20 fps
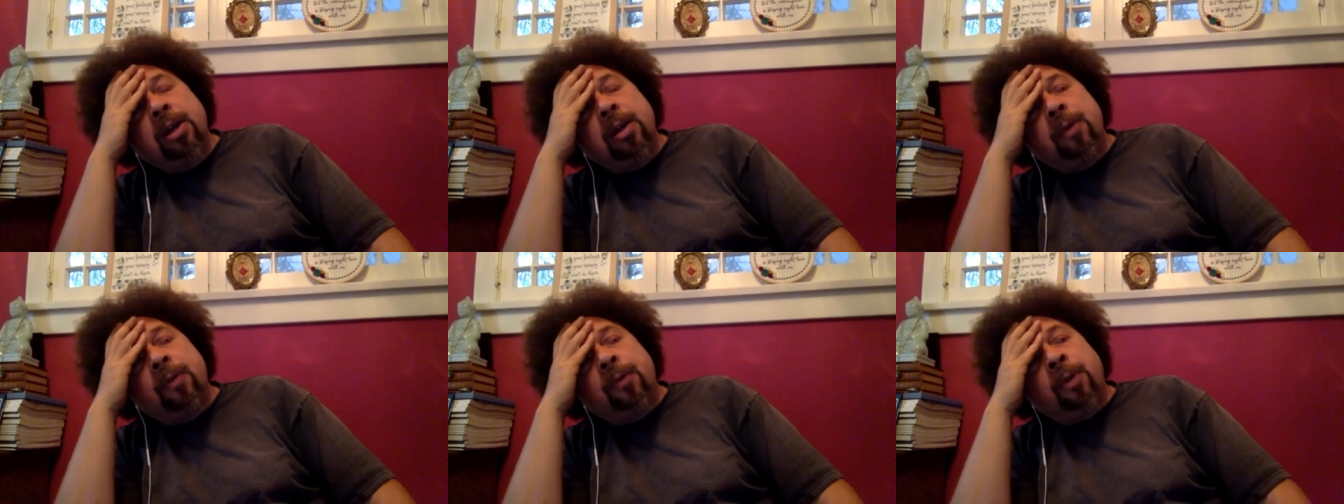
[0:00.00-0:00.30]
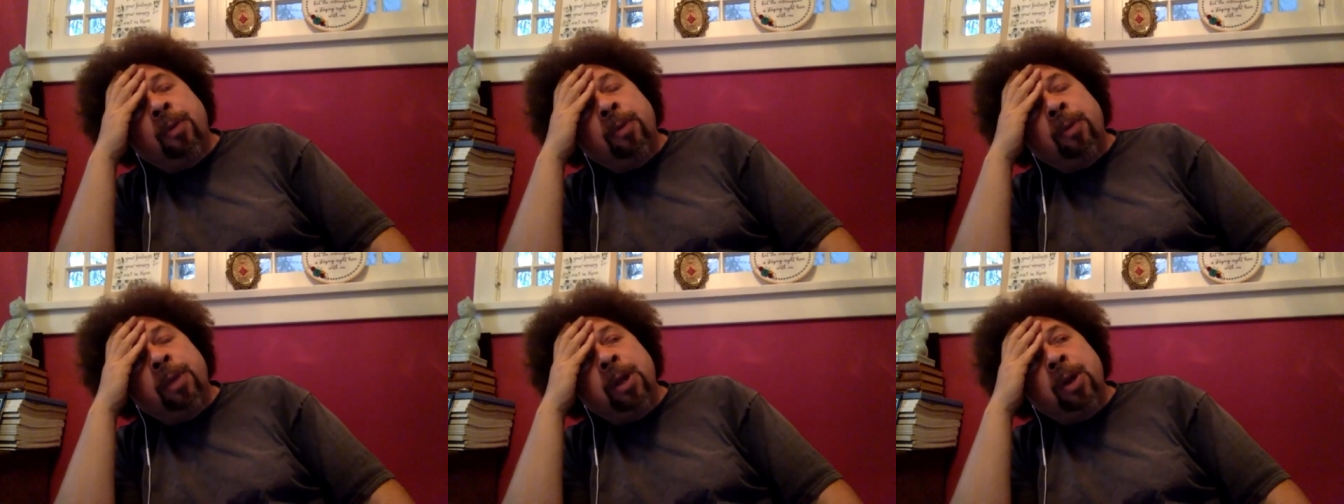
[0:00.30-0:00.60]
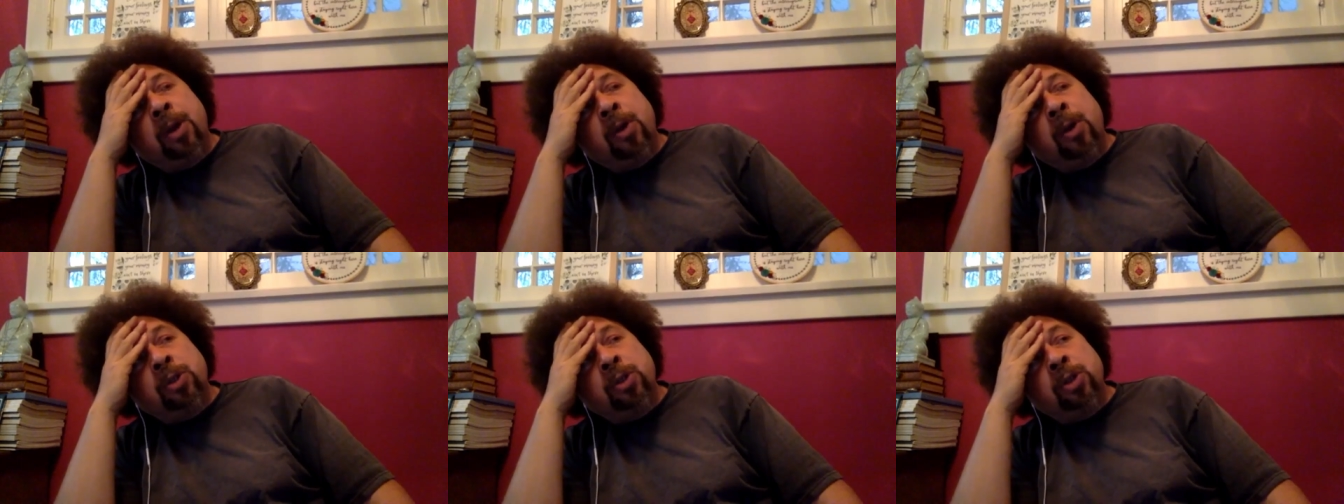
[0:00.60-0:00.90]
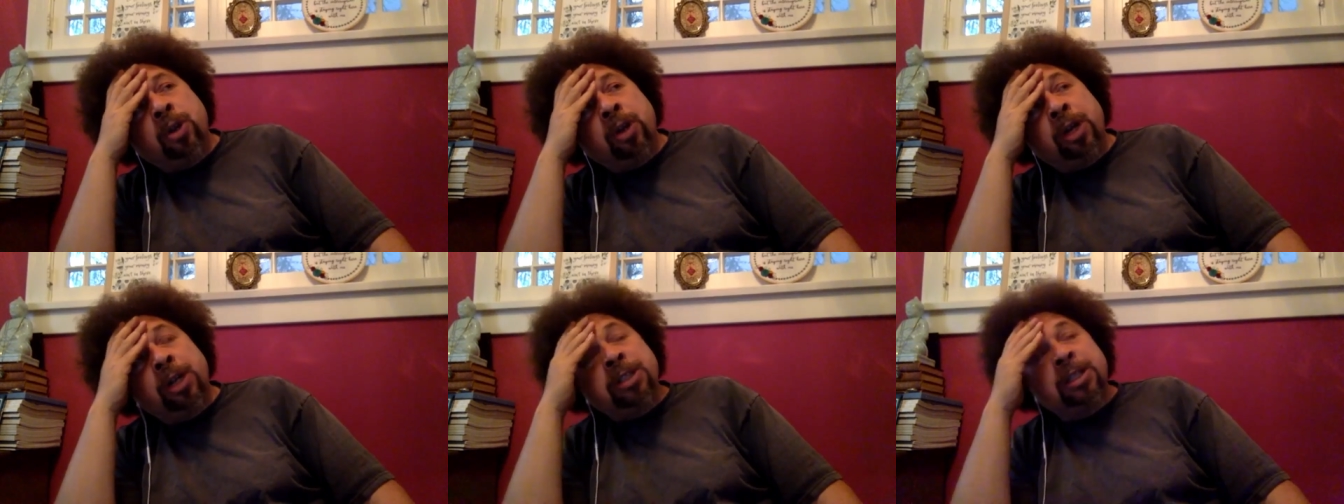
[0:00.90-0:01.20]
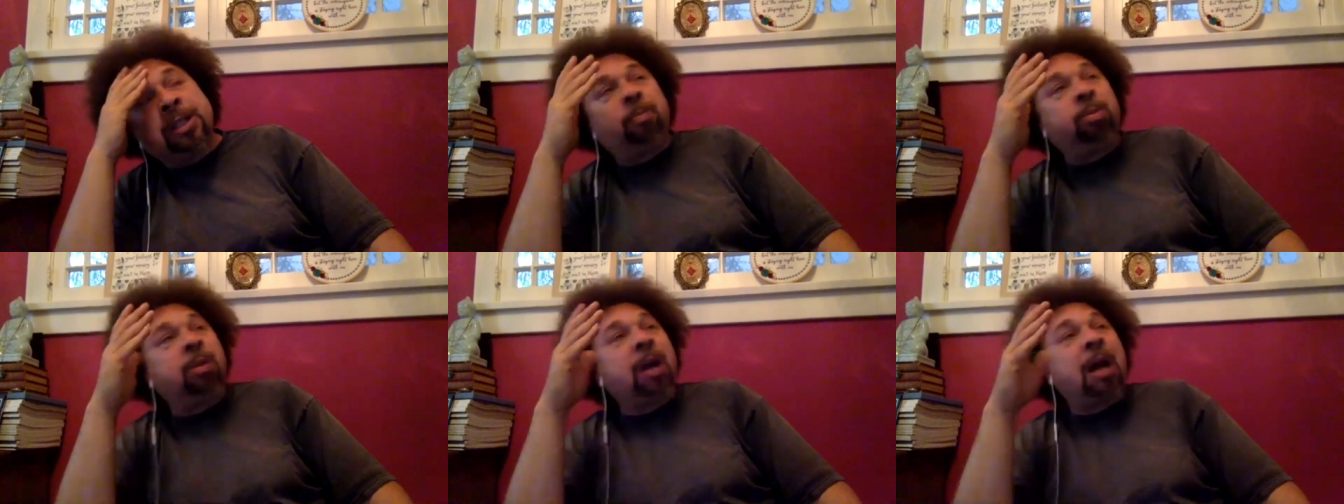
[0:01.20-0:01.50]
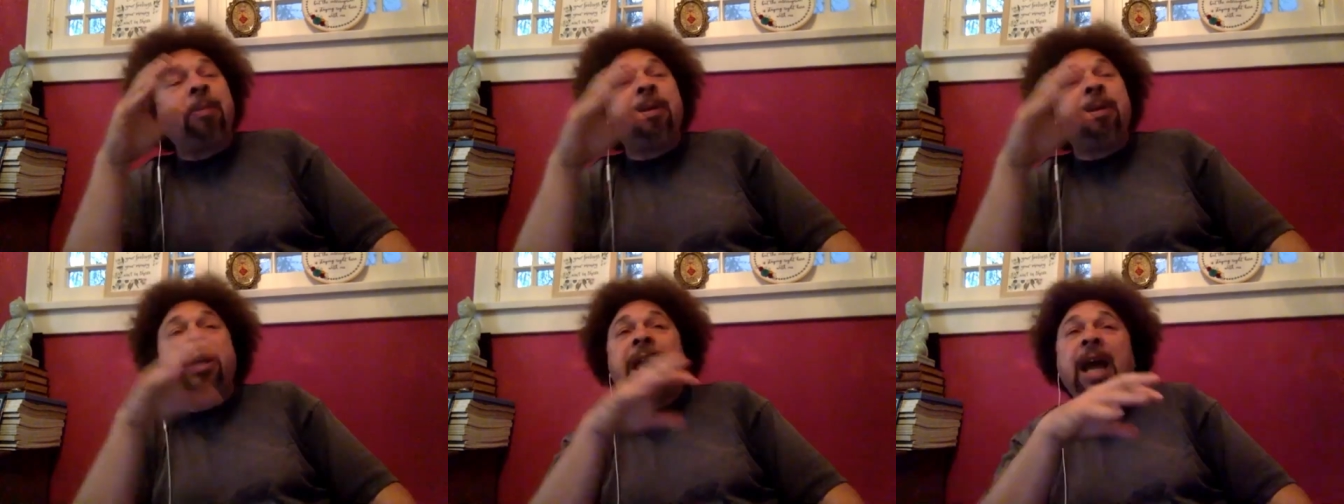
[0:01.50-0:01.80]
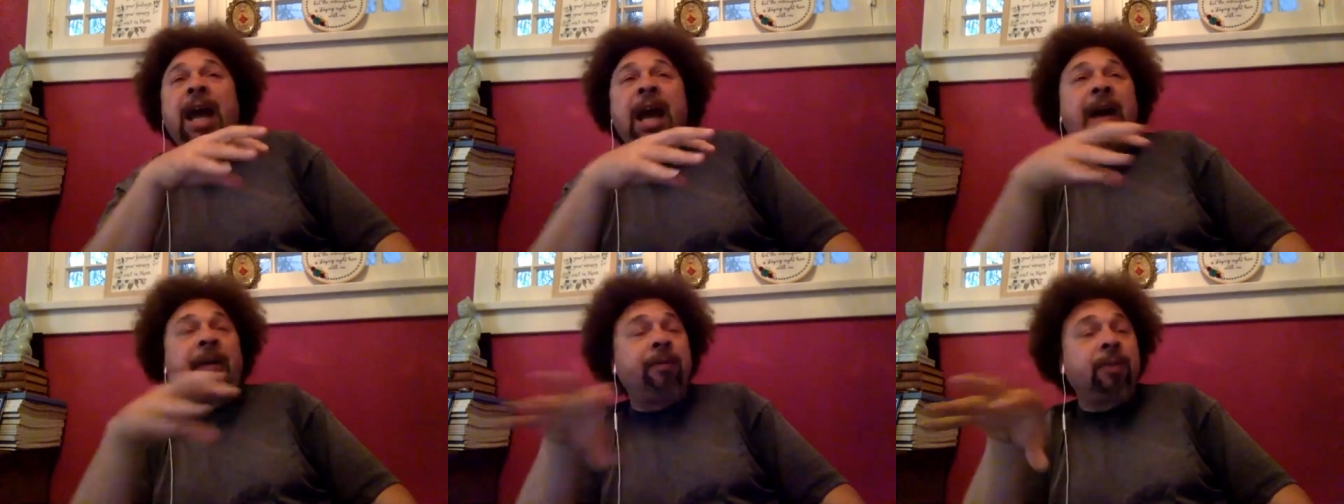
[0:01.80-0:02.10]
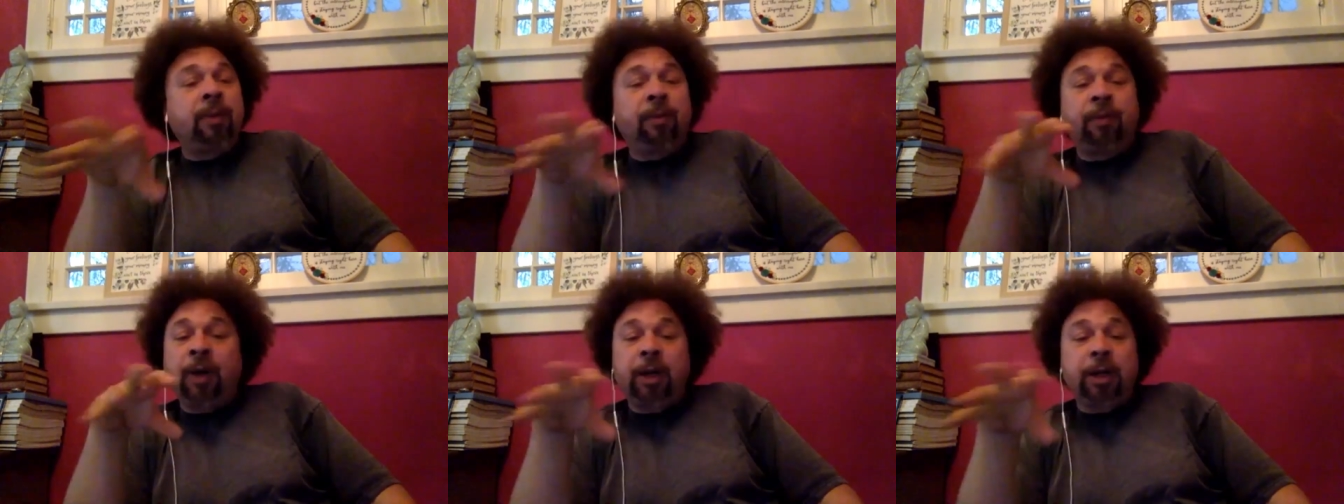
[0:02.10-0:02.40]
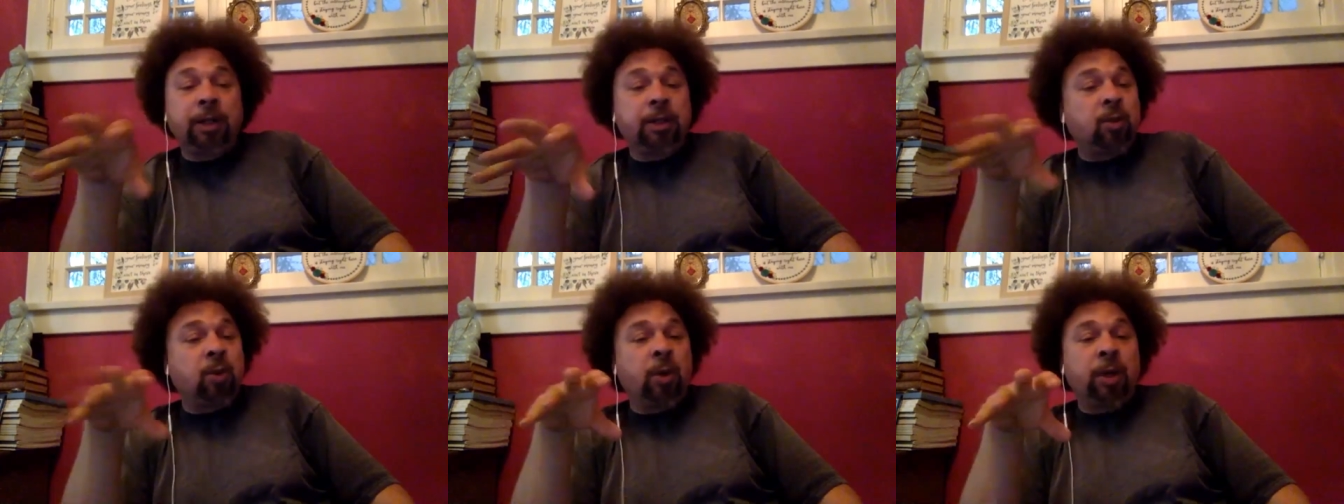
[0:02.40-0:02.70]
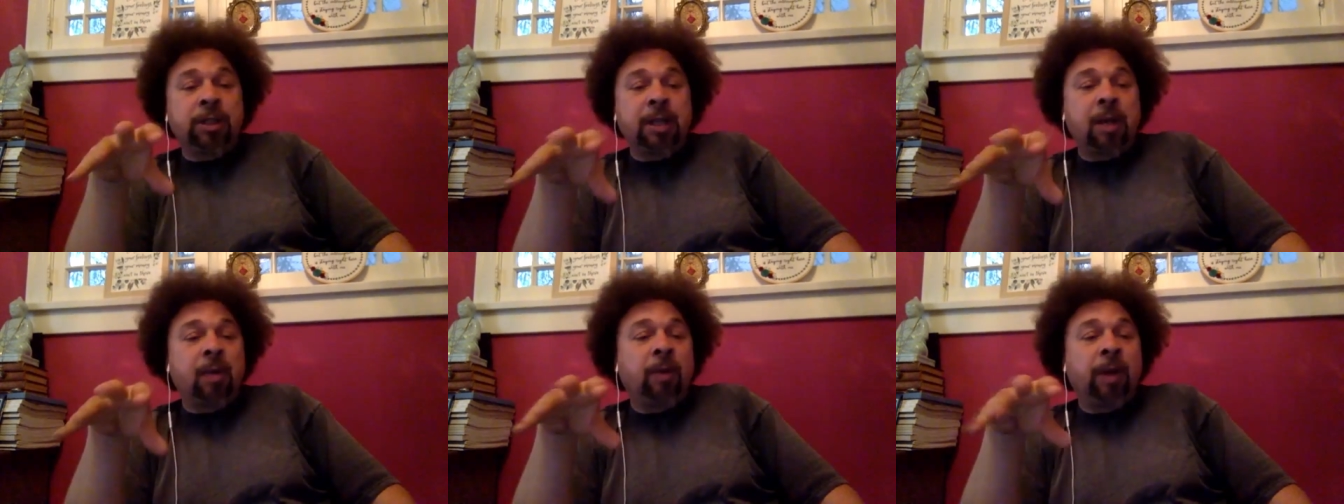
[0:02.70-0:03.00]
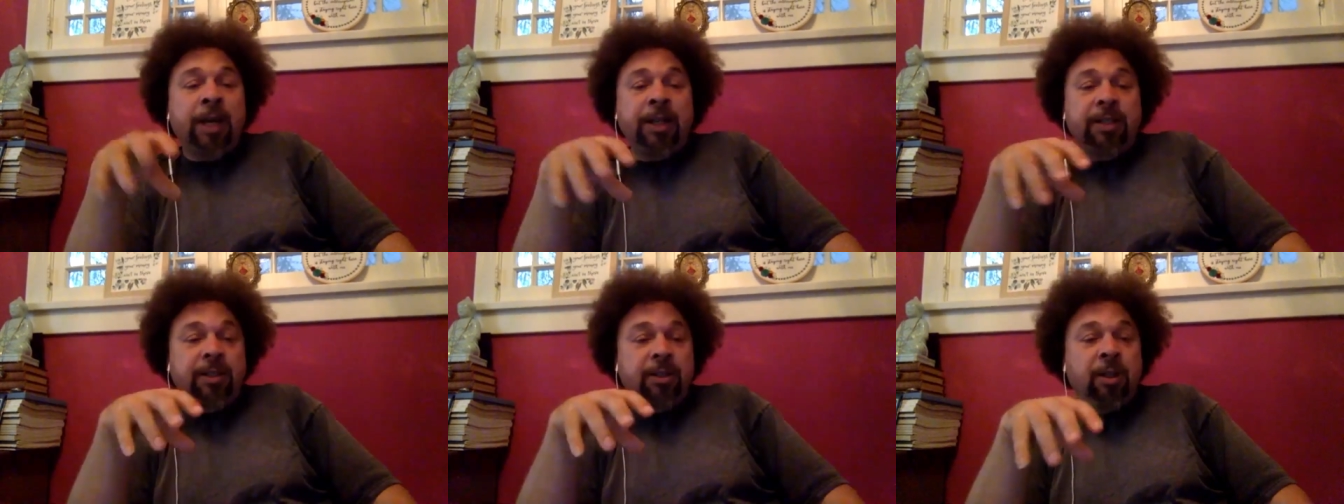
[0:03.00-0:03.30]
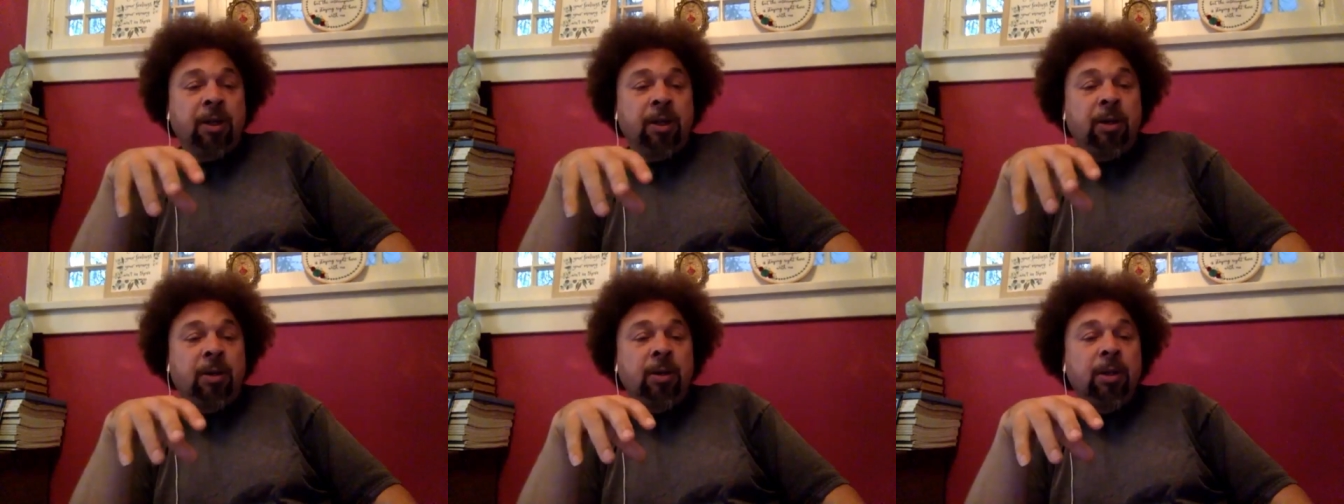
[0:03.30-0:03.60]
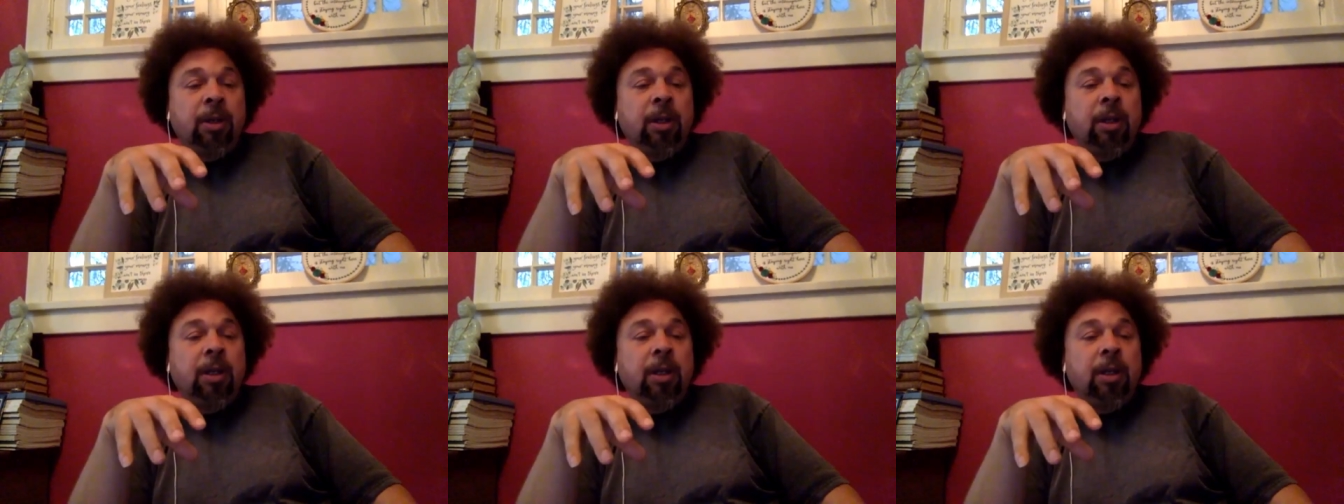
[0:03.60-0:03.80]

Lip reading: from hero's journeys, and probably half the fucking stories I write still,